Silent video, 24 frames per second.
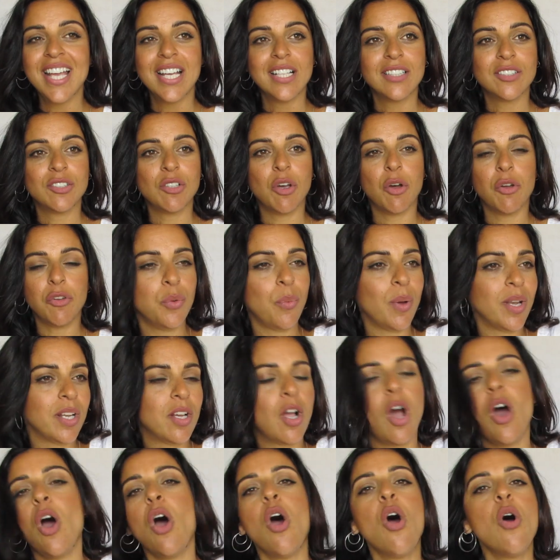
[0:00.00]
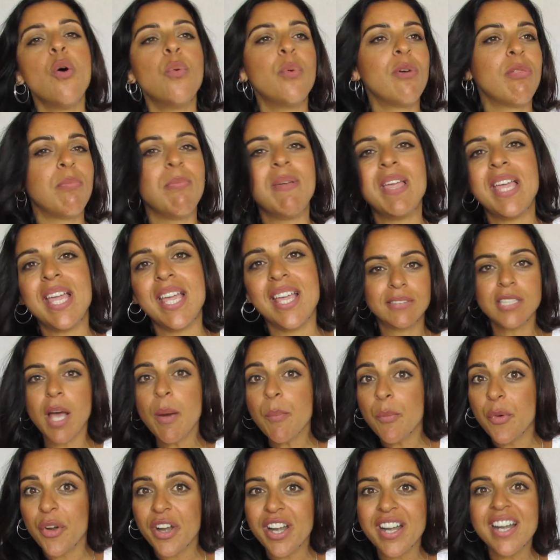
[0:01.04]
So you want to go with me
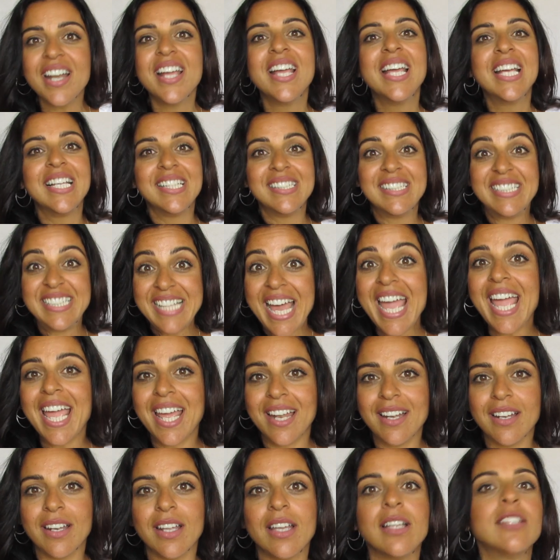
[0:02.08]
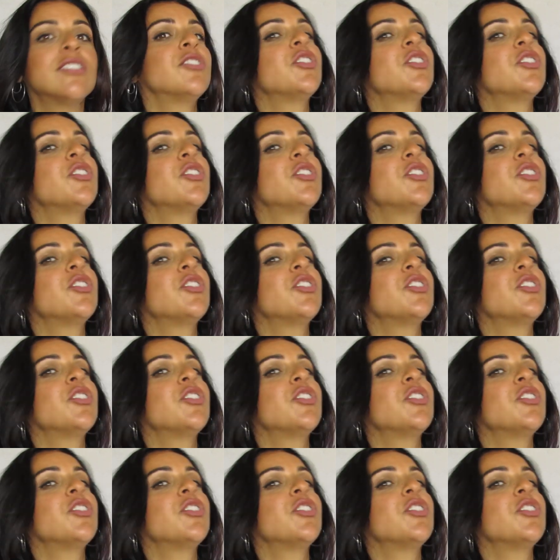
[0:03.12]
somewhere, Zayn.